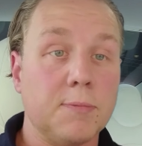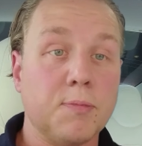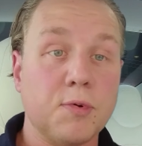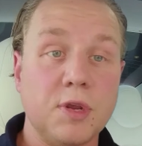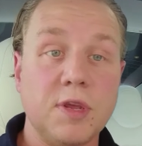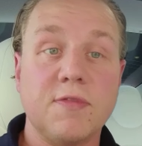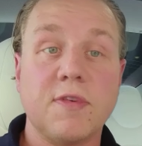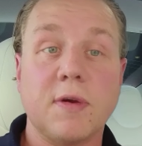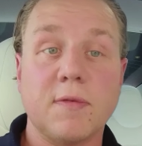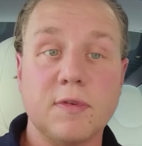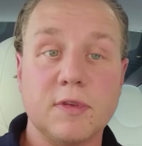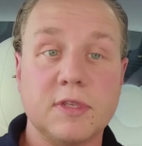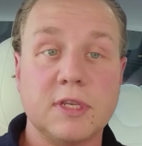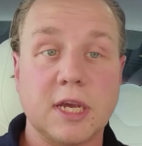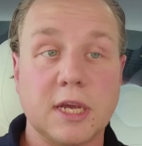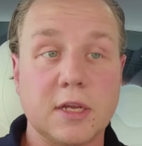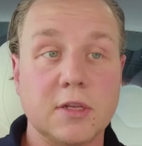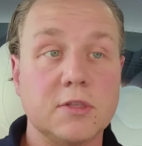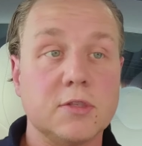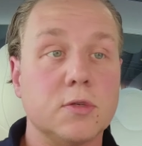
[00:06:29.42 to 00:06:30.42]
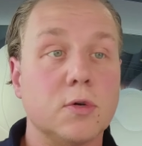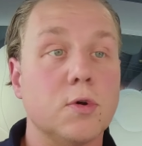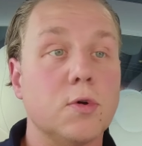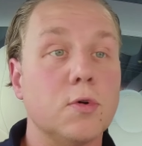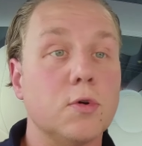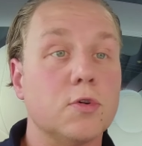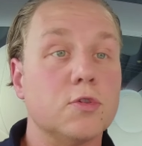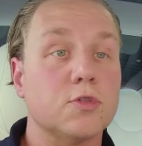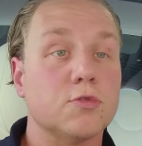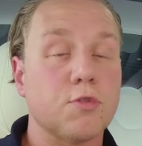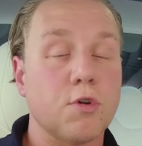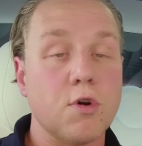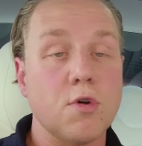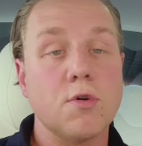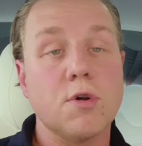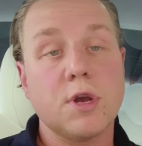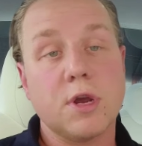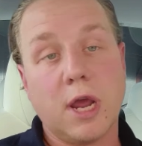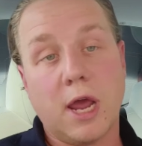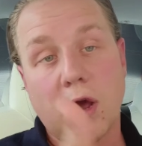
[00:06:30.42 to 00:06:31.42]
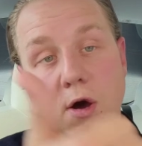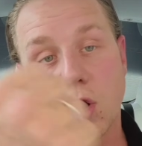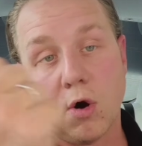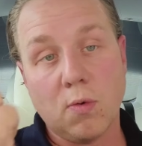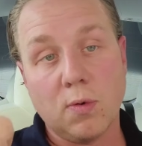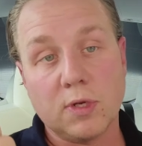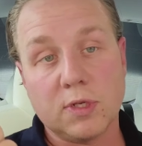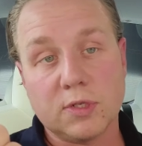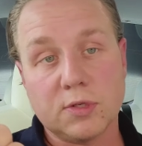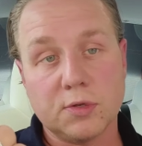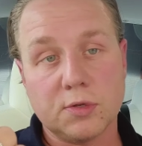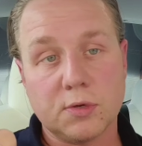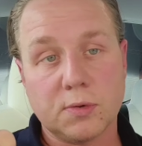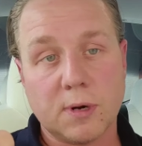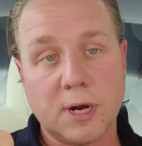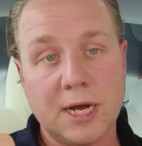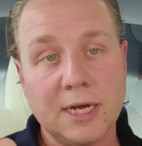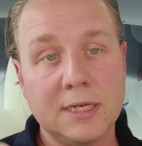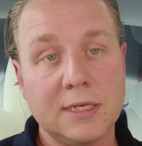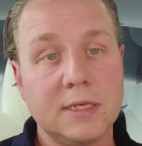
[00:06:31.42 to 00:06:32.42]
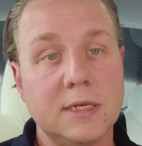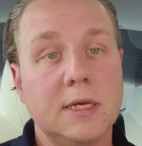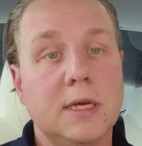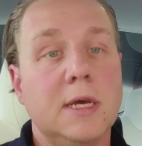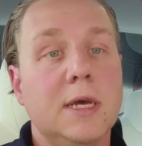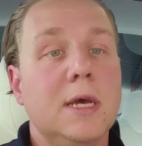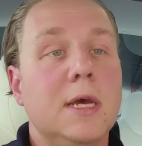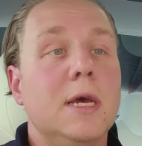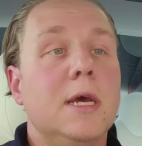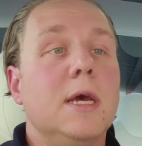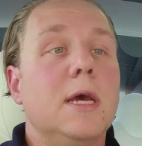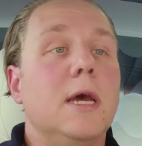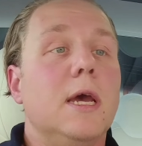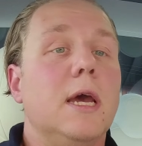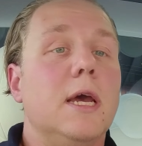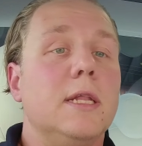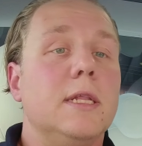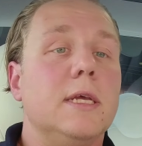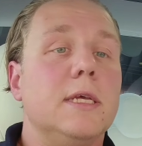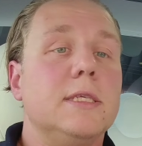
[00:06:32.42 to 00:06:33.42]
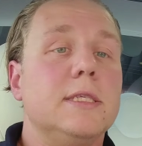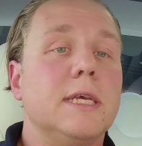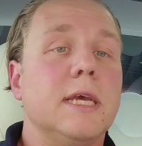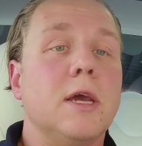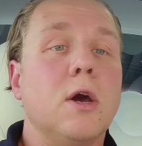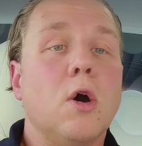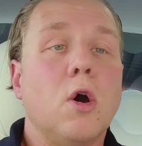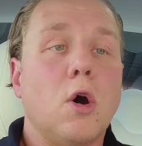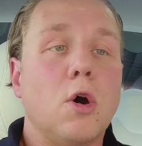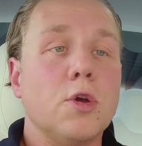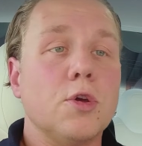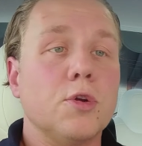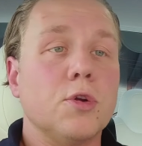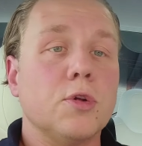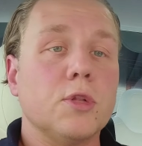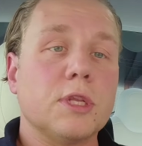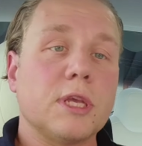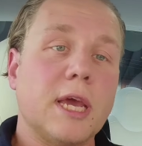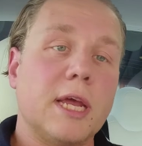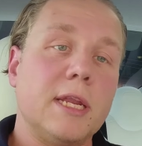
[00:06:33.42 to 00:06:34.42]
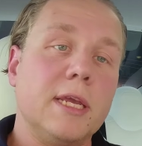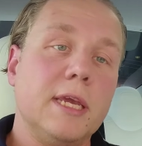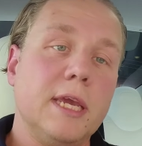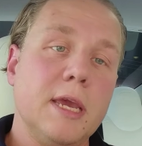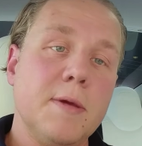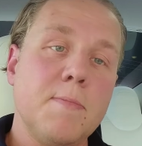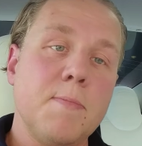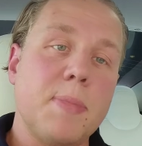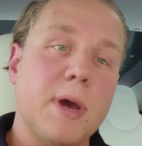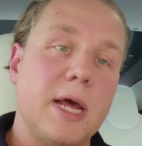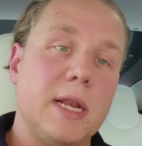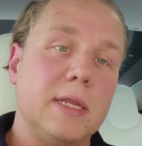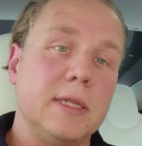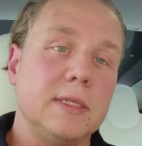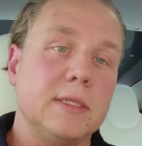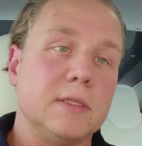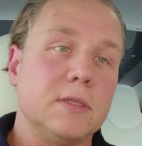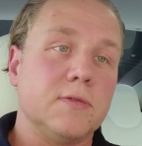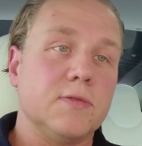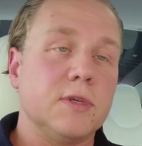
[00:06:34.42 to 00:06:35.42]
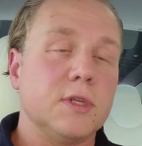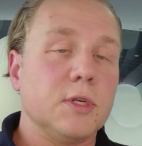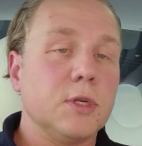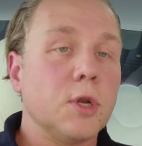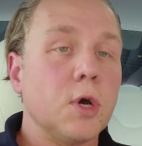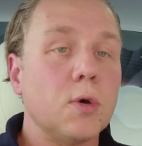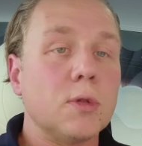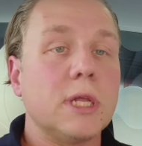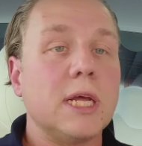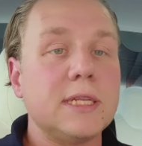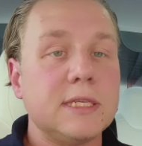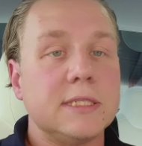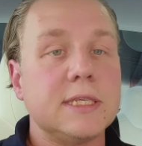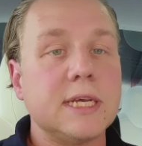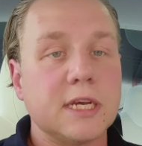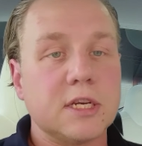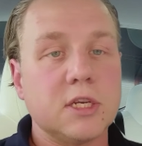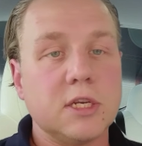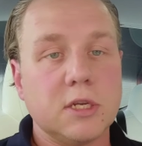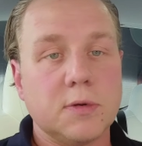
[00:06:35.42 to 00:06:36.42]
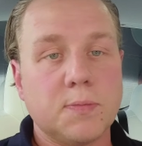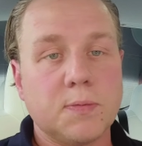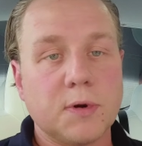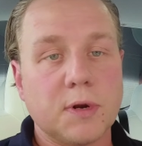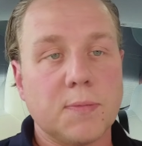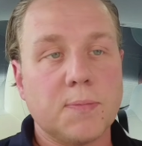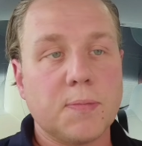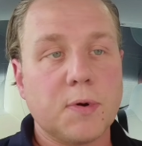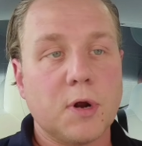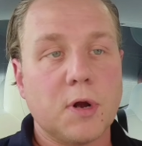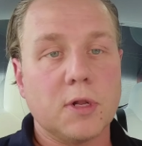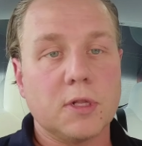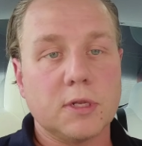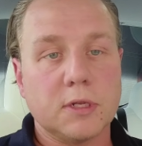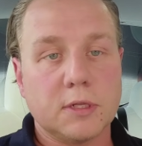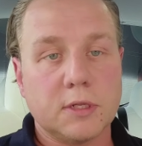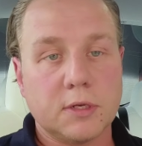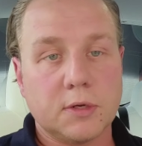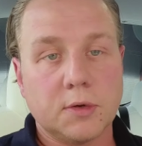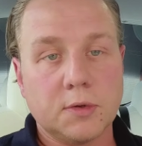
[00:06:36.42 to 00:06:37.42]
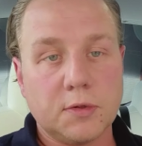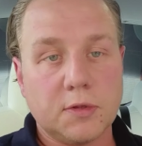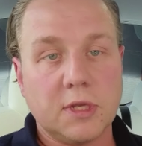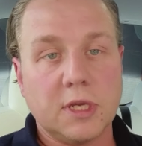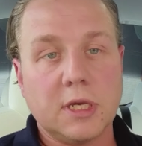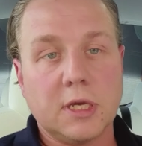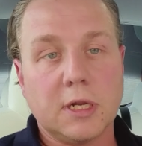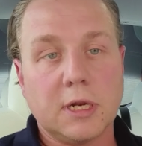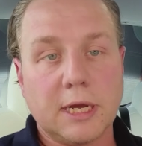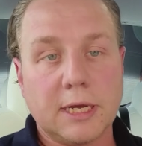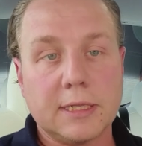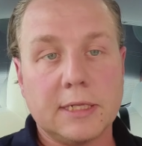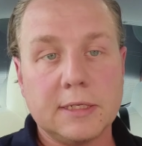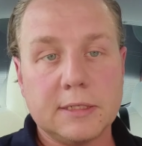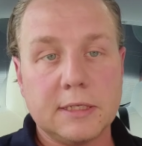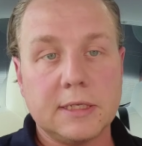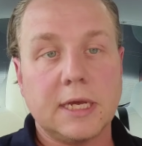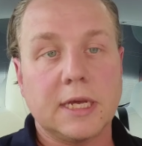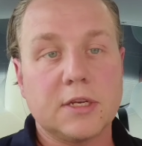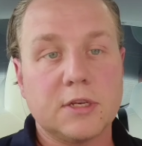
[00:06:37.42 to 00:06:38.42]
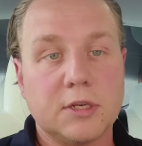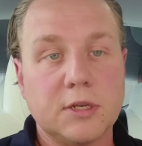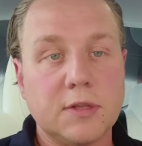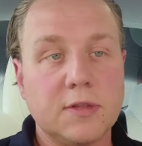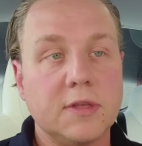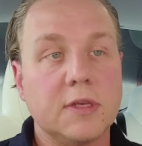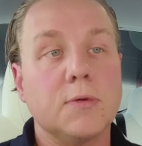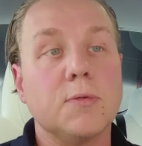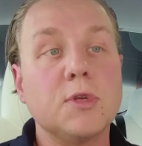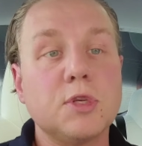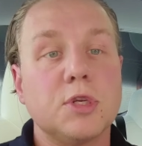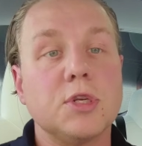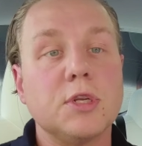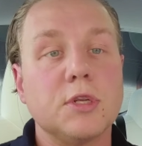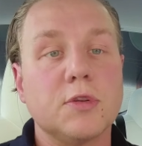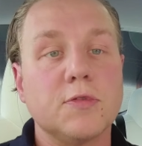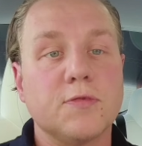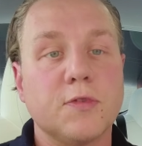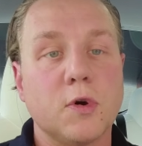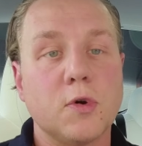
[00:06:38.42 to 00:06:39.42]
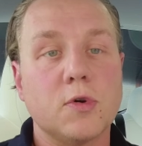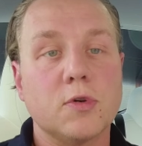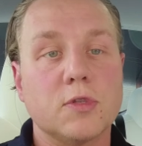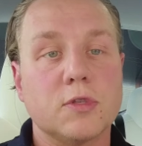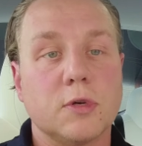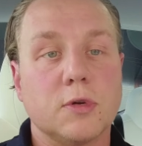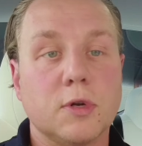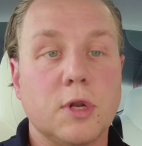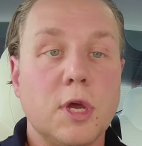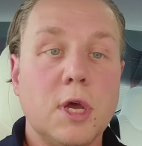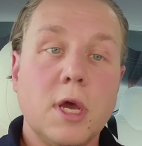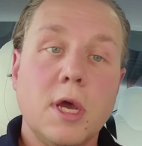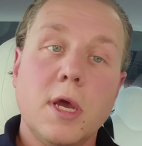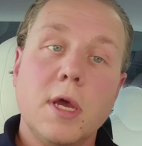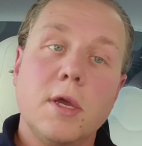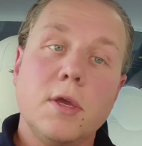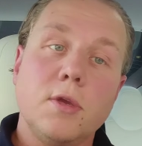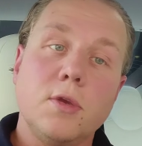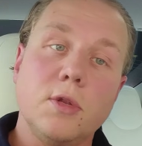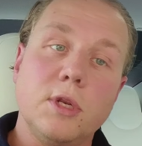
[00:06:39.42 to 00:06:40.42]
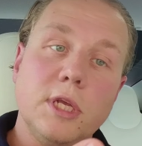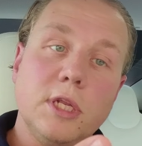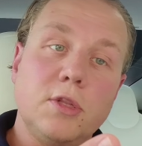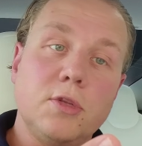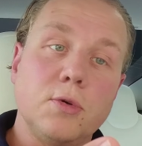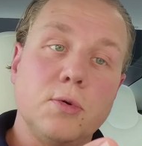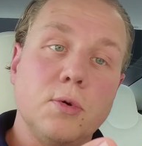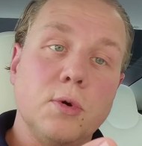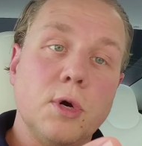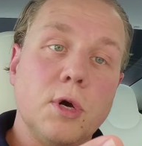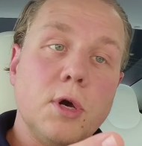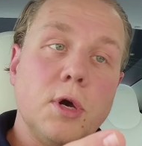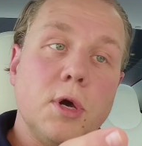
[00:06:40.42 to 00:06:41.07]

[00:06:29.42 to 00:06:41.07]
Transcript: breathe every second stroke, always to the right. And they say, "Oh, you're not getting imbalanced of it." No, that is actually the good thing. Like, this is actually the thing which you need to focus on. You need to